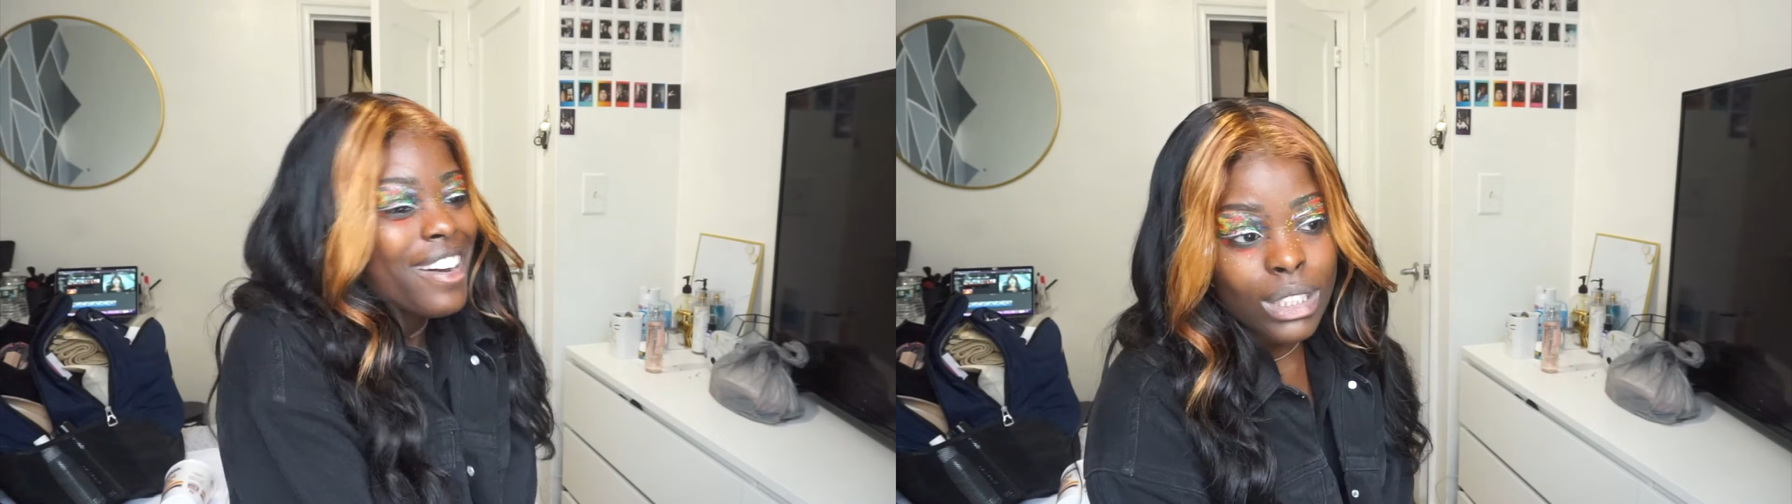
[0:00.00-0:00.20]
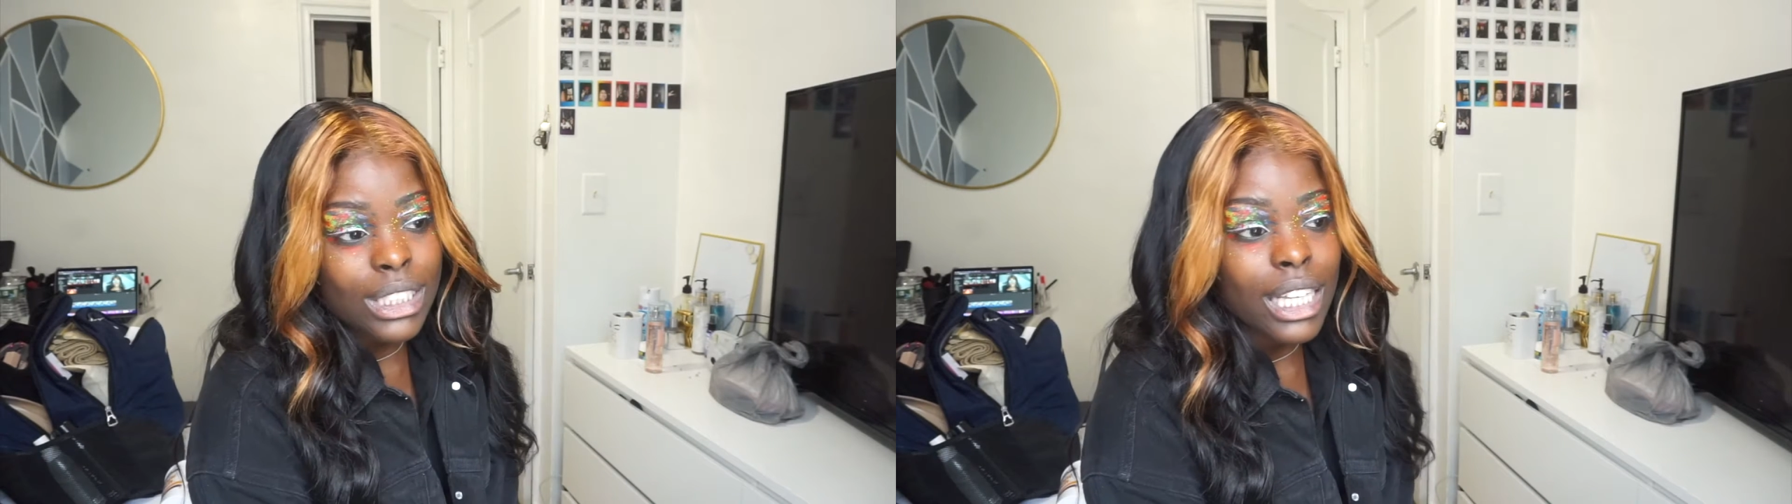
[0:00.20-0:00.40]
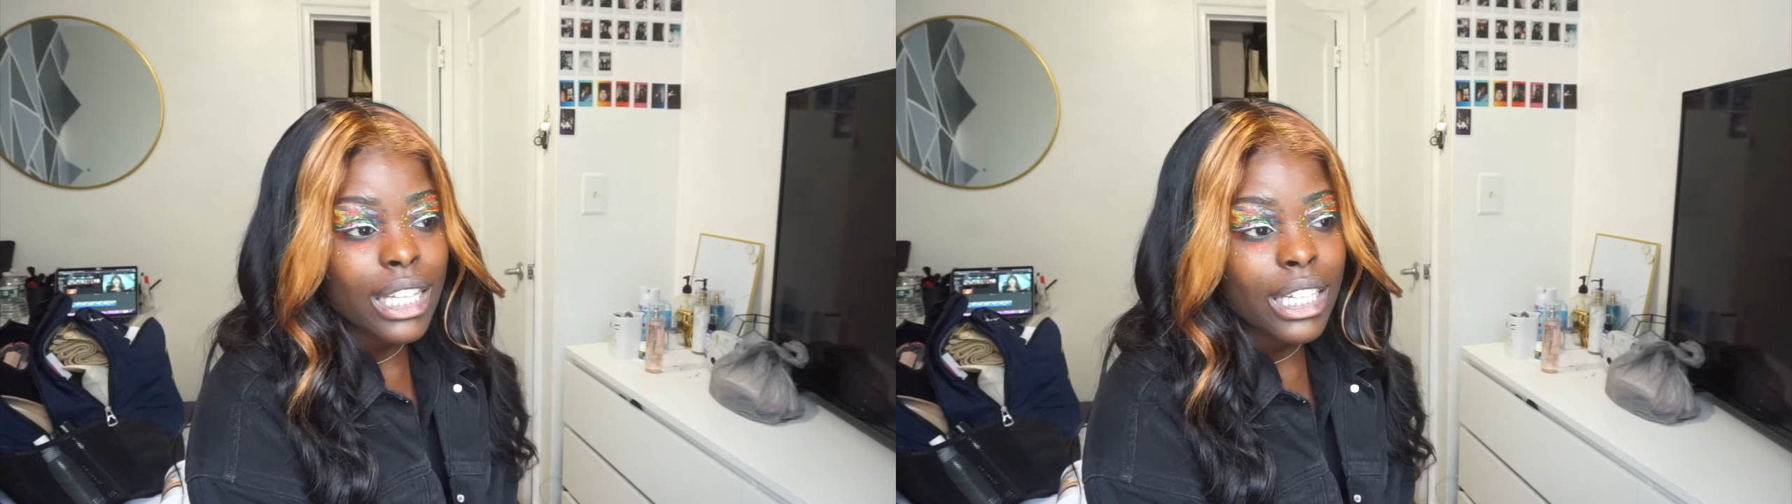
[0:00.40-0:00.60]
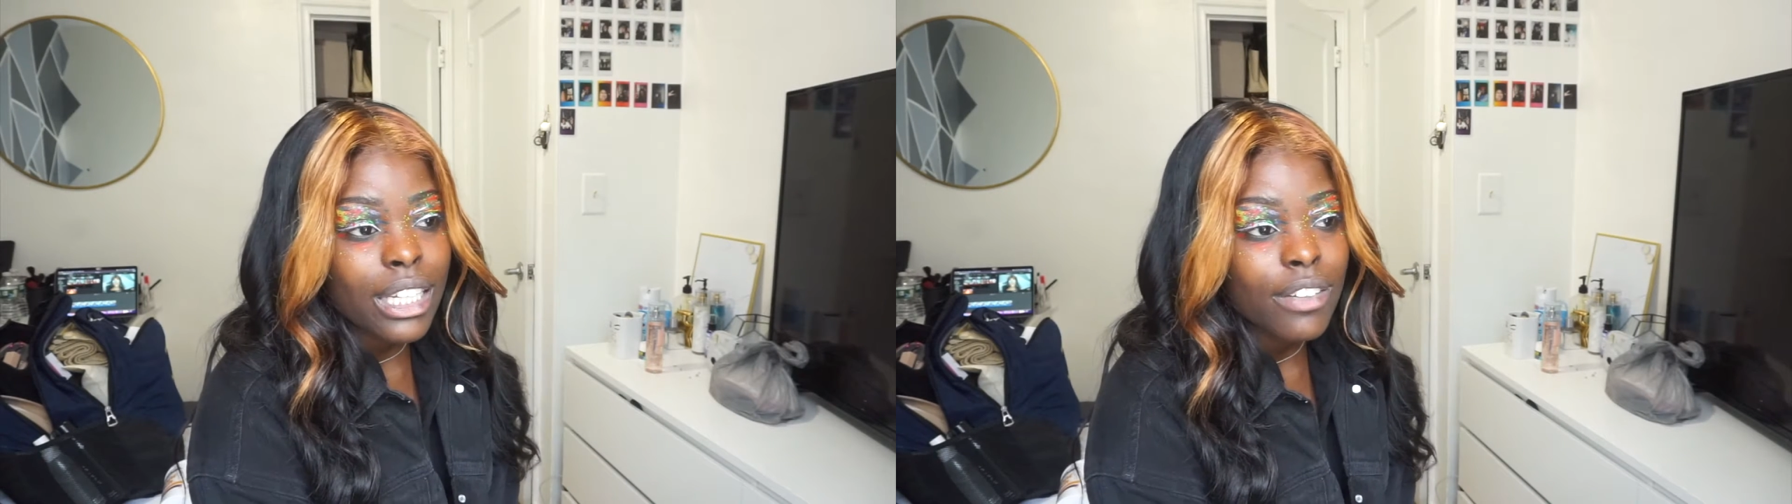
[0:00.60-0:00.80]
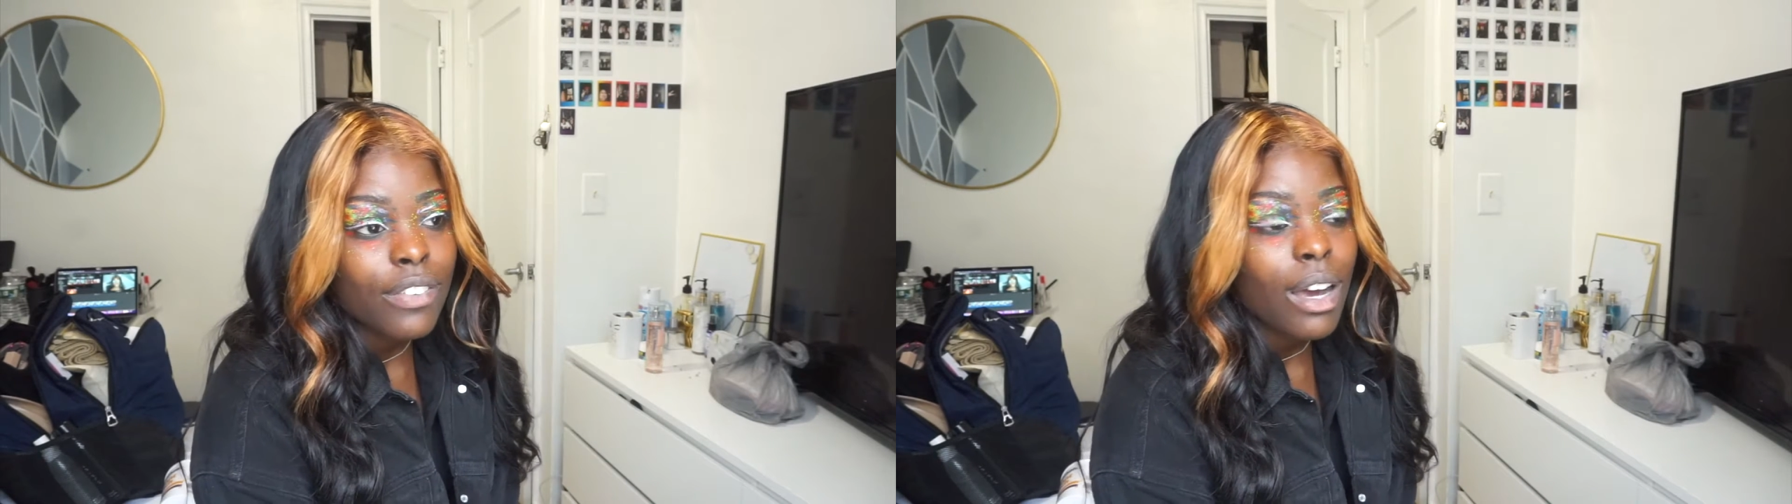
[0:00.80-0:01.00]
Once I
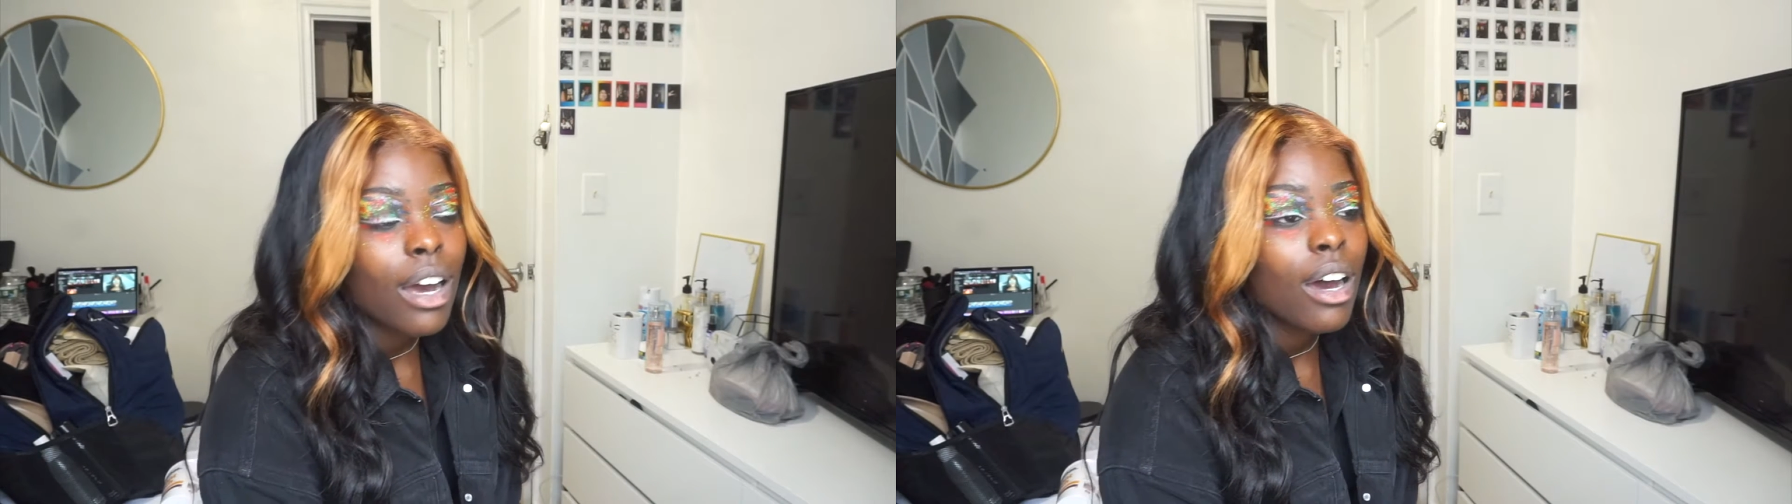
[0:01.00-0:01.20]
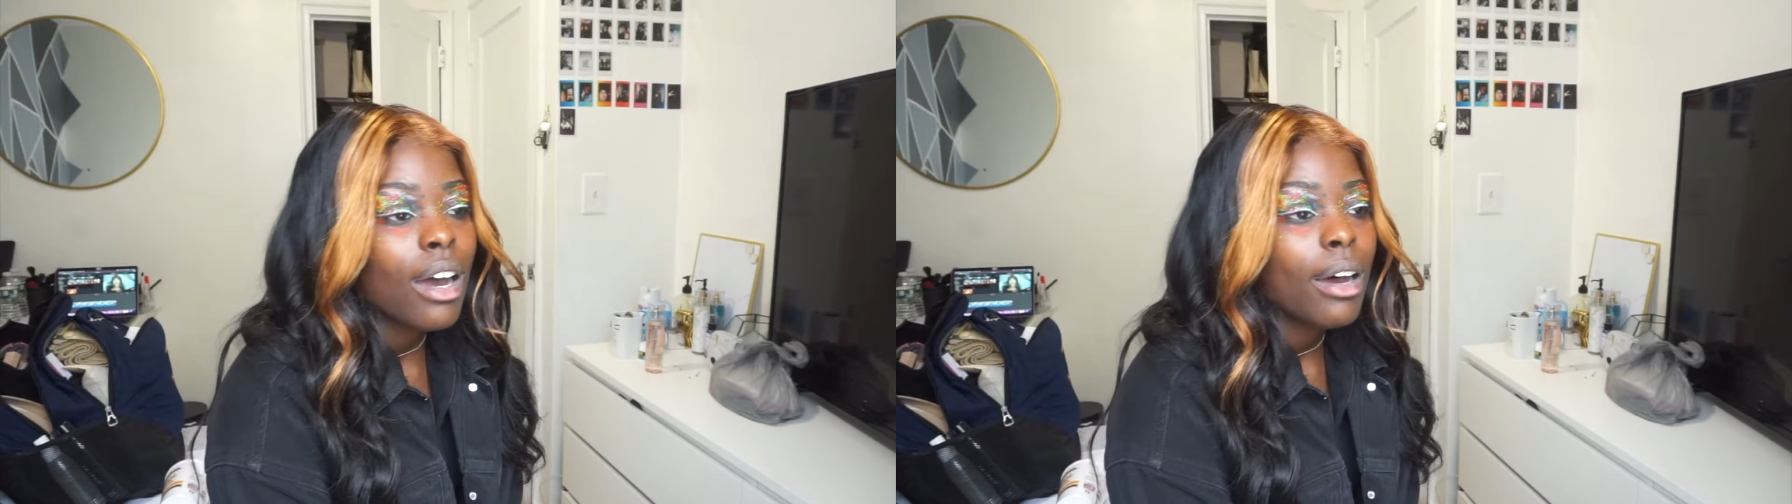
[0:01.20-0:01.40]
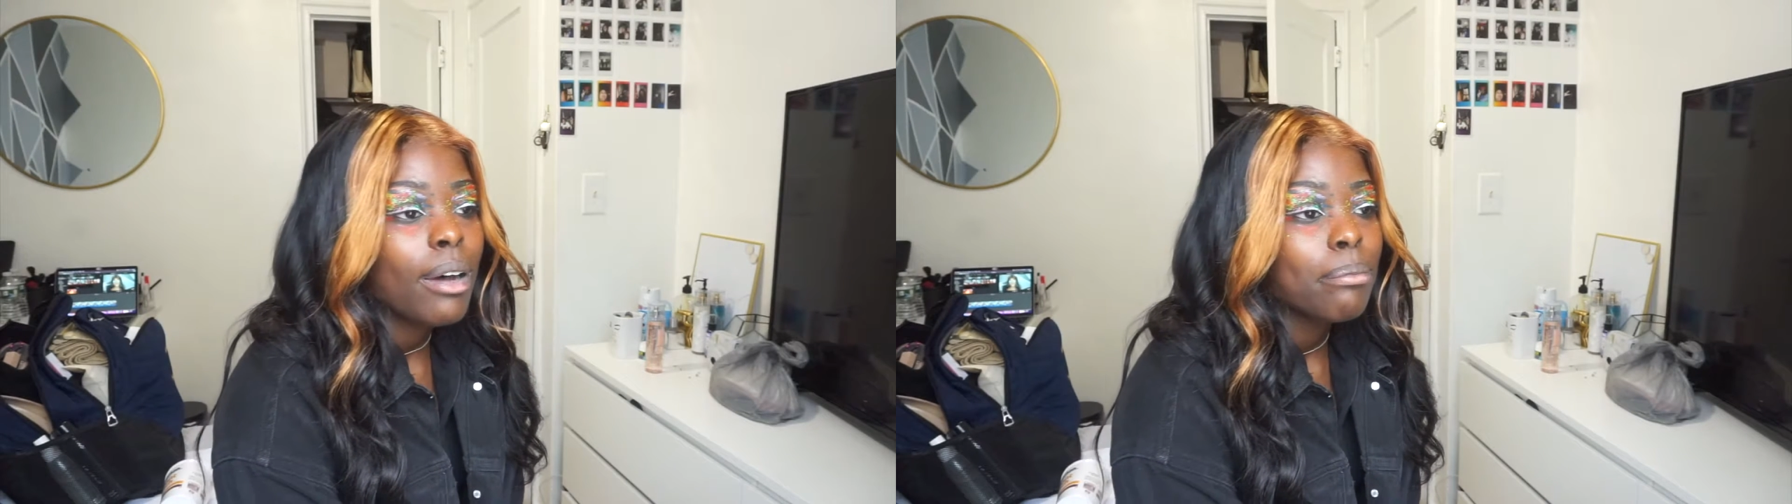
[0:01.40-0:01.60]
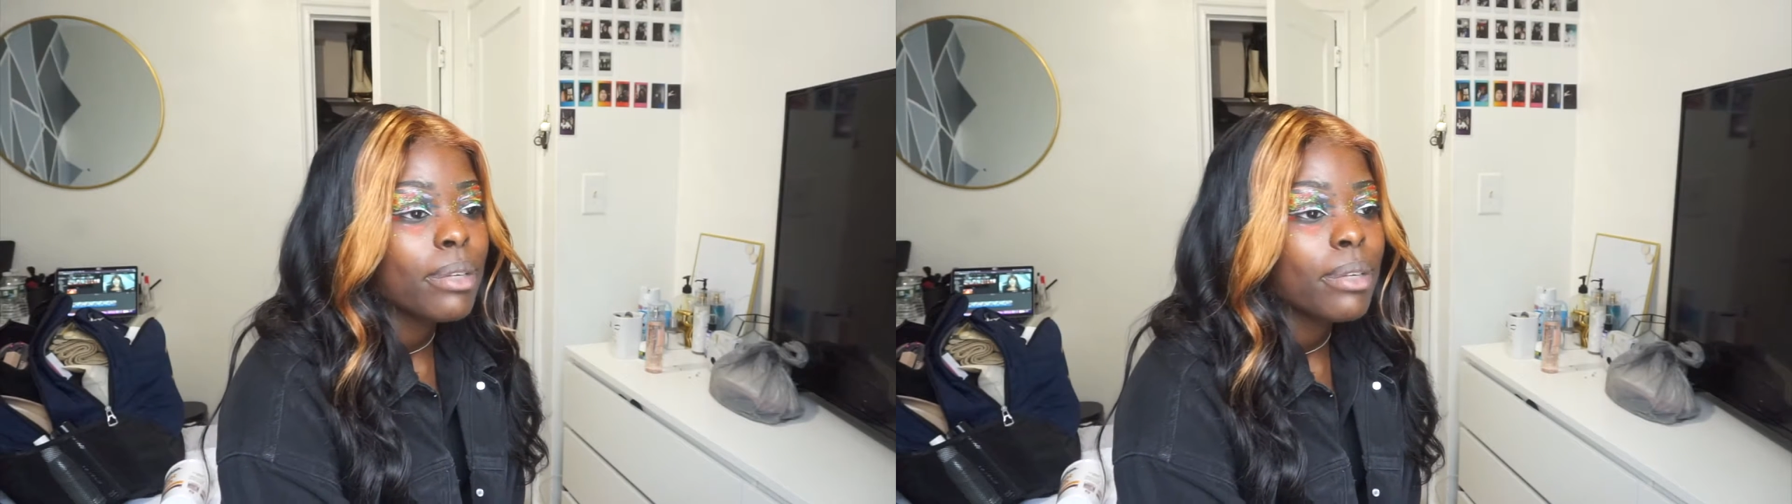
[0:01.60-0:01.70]
leave, I'm